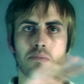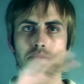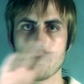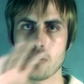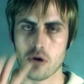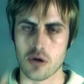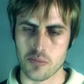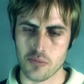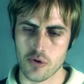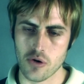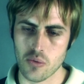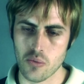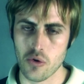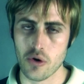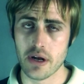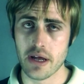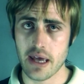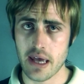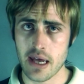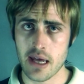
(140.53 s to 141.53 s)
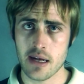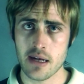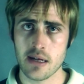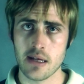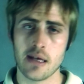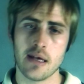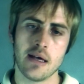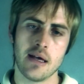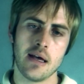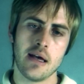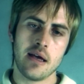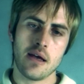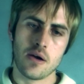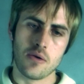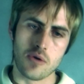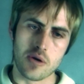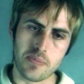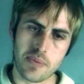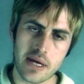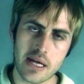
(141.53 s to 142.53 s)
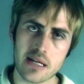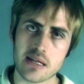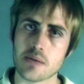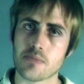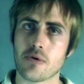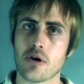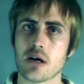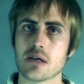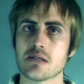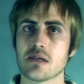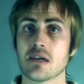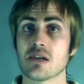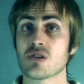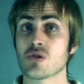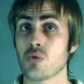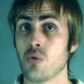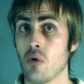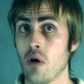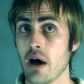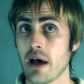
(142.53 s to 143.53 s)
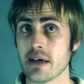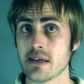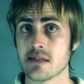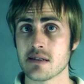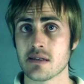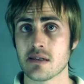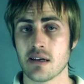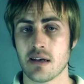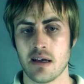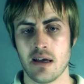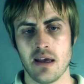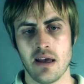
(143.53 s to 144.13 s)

poured more water in, repeated the process twice